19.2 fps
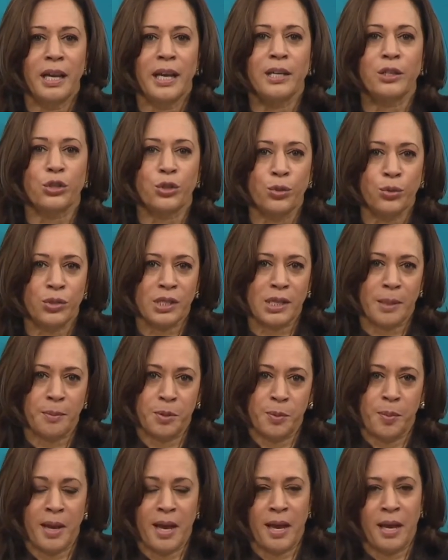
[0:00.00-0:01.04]
and two
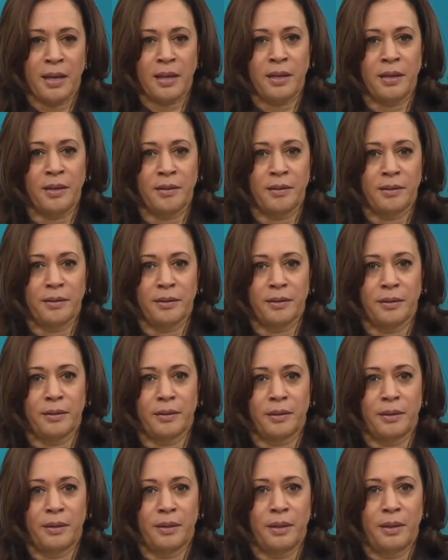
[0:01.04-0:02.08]
steps back.
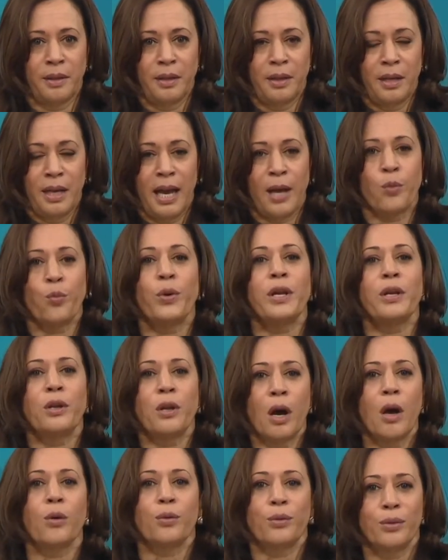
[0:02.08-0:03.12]
And we
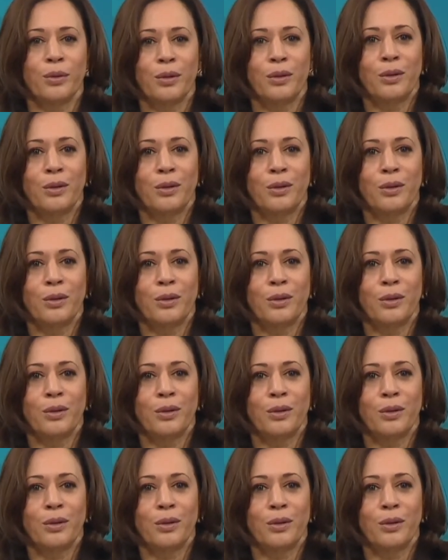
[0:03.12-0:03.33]
know